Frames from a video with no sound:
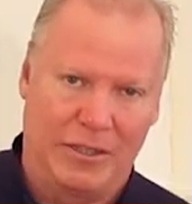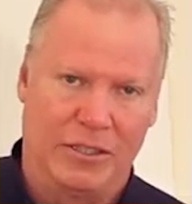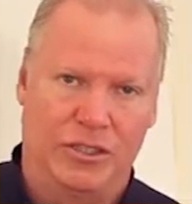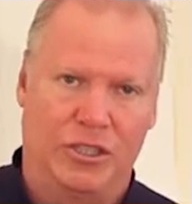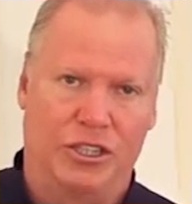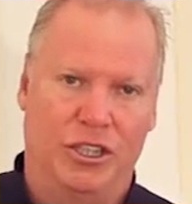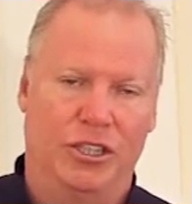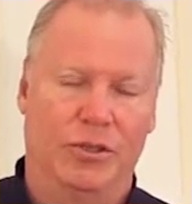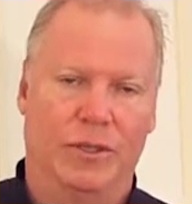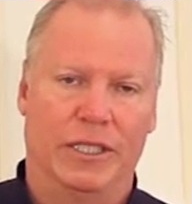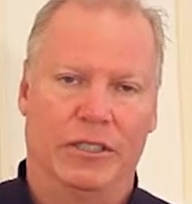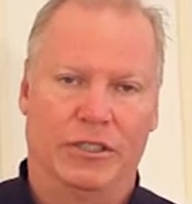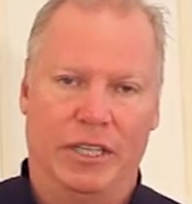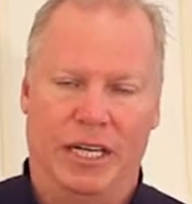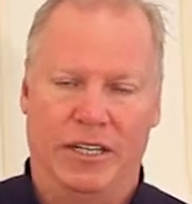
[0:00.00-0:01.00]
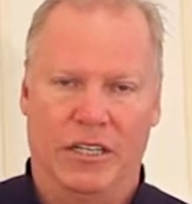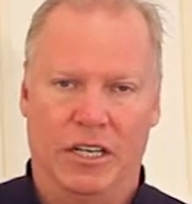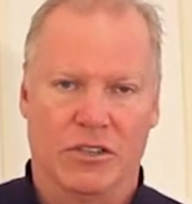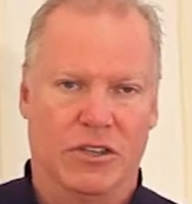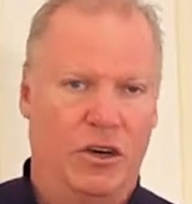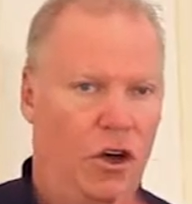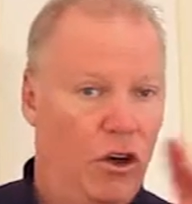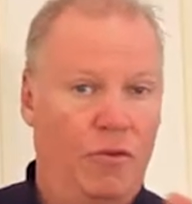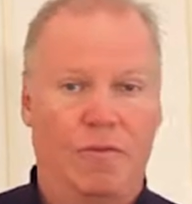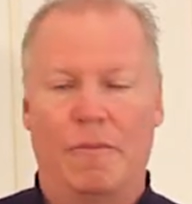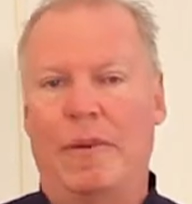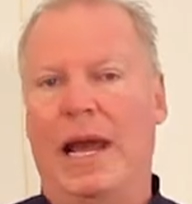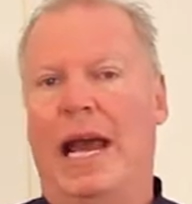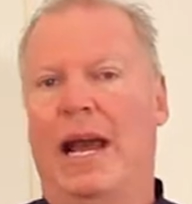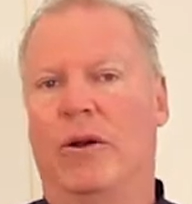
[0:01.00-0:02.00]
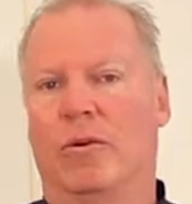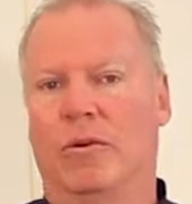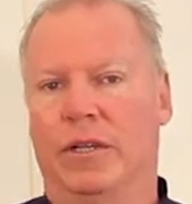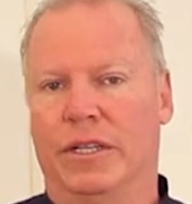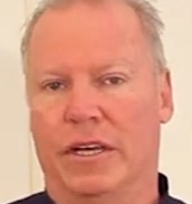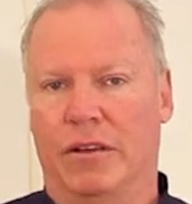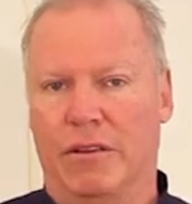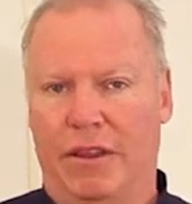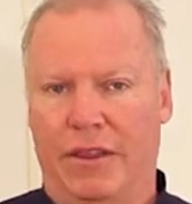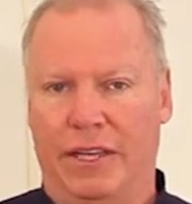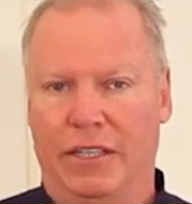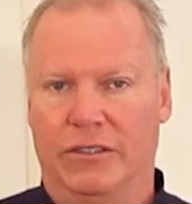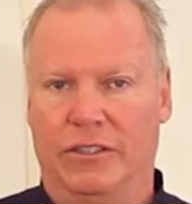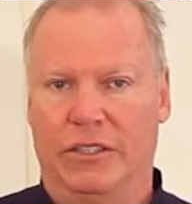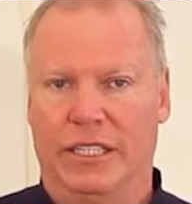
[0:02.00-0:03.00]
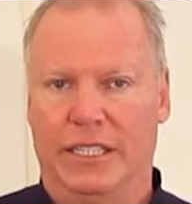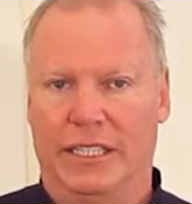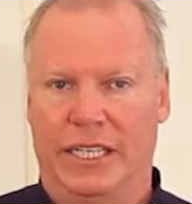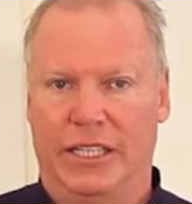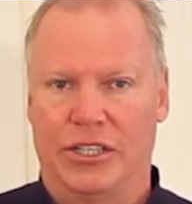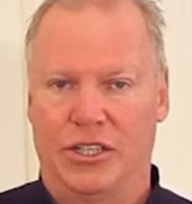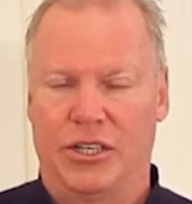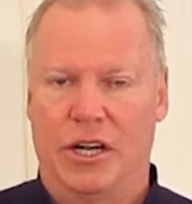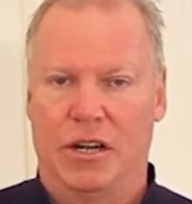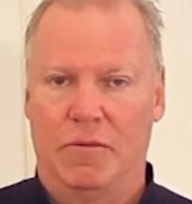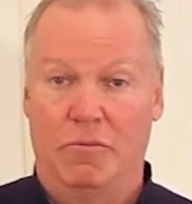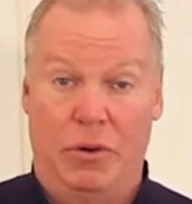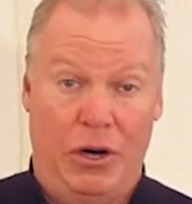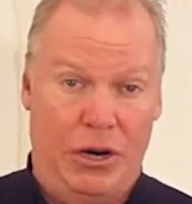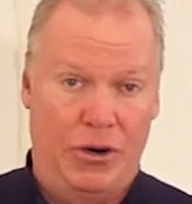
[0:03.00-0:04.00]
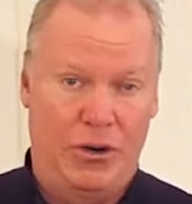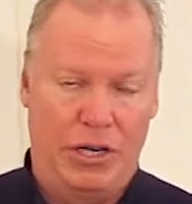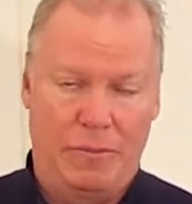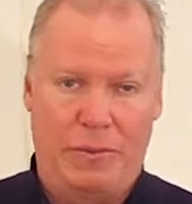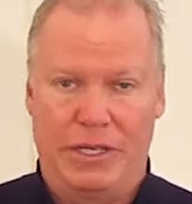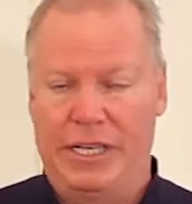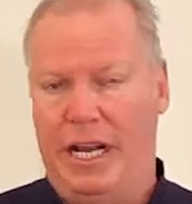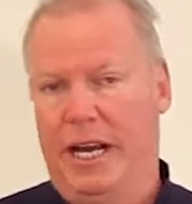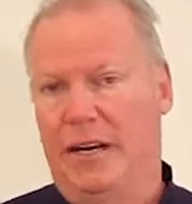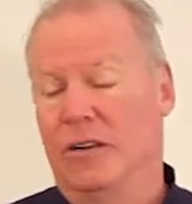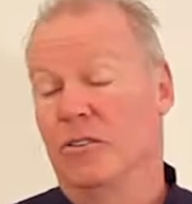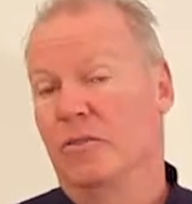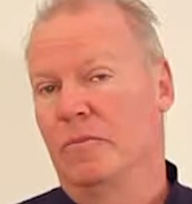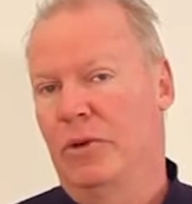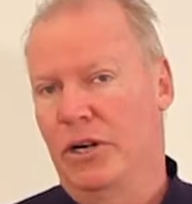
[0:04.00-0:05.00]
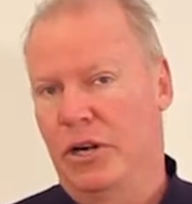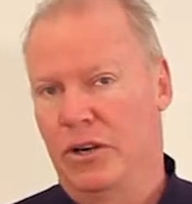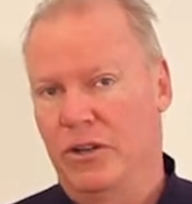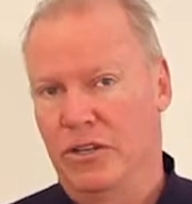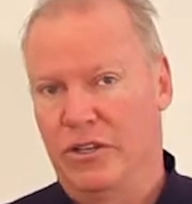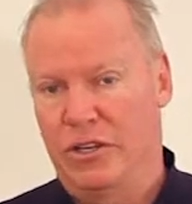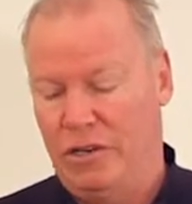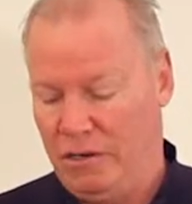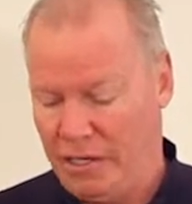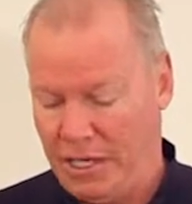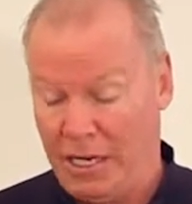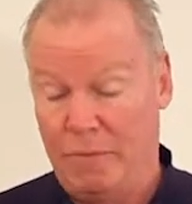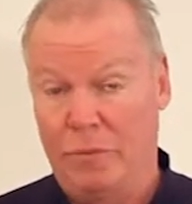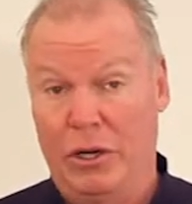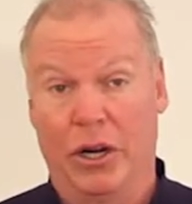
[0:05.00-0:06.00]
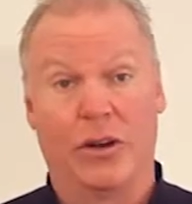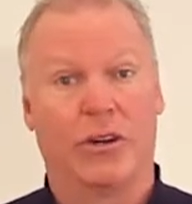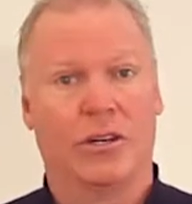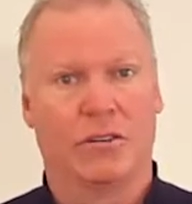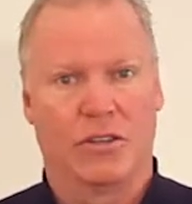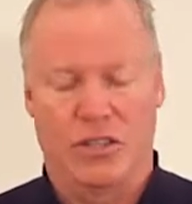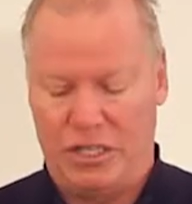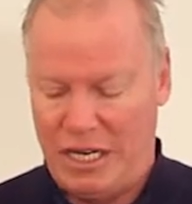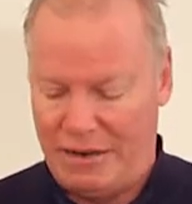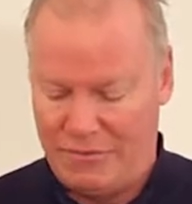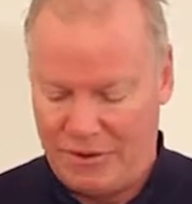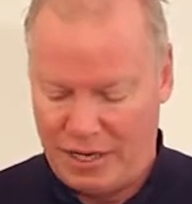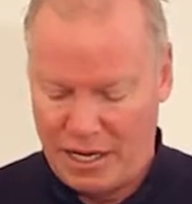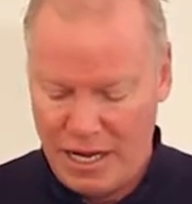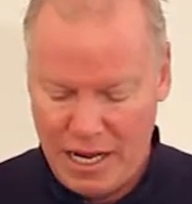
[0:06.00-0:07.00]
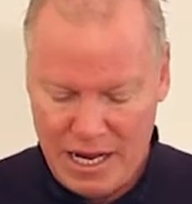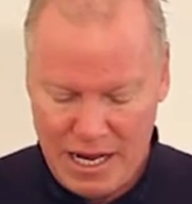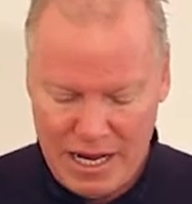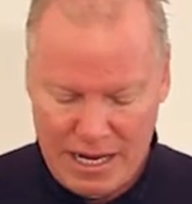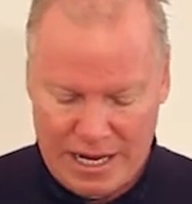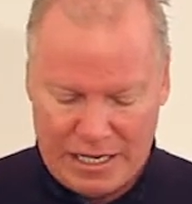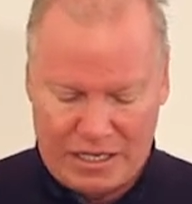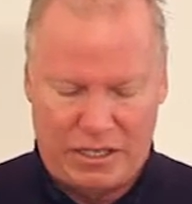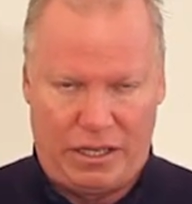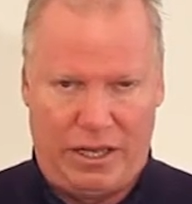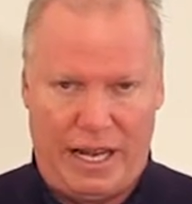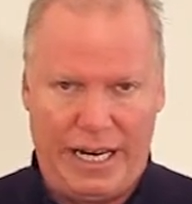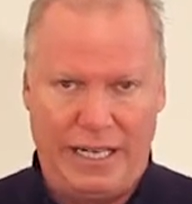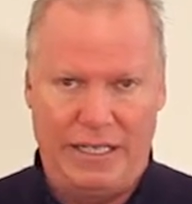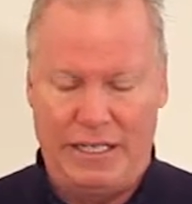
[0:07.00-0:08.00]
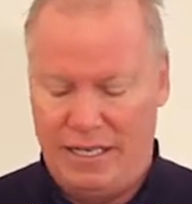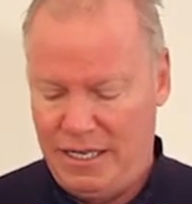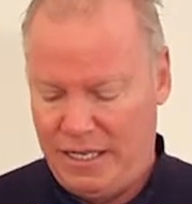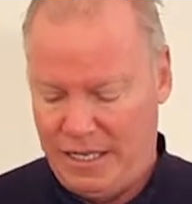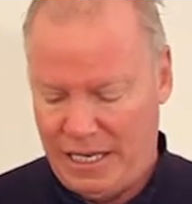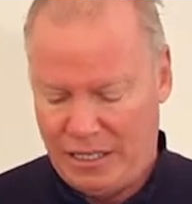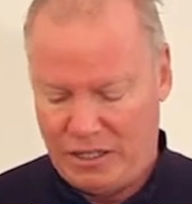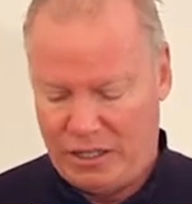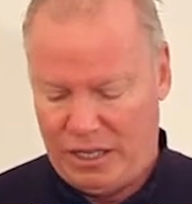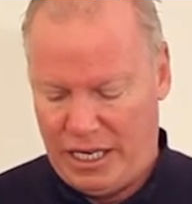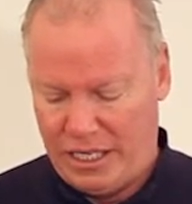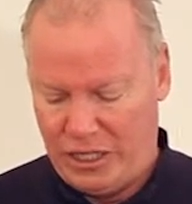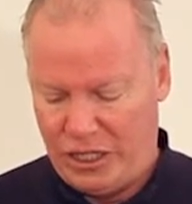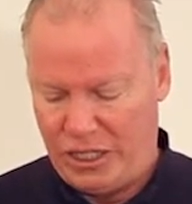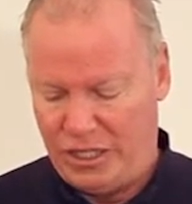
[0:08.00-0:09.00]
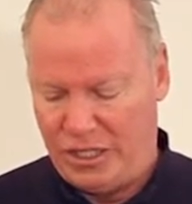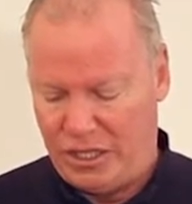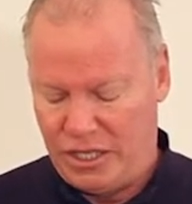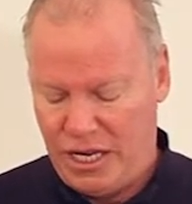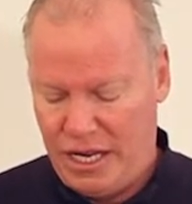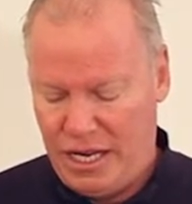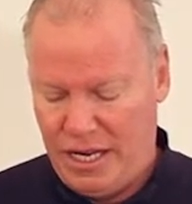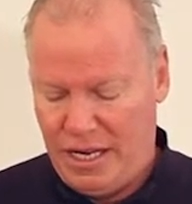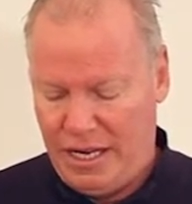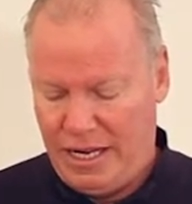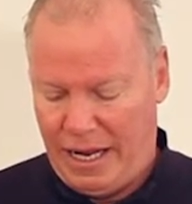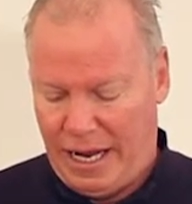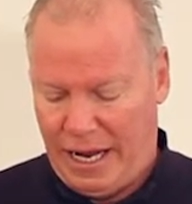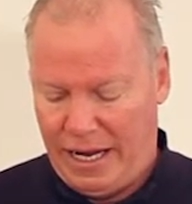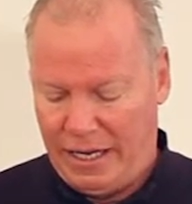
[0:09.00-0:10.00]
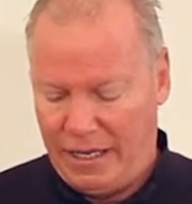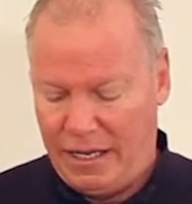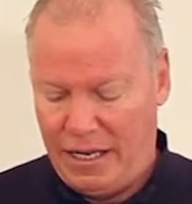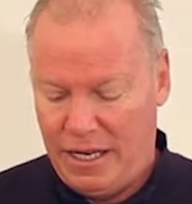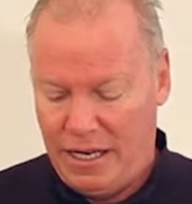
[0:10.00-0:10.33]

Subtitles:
this too is it doesn't overpower the other things on the dish. Put it on your potatoes, put it on the turkey, put it on your stuffing. It's light, it's luscious, and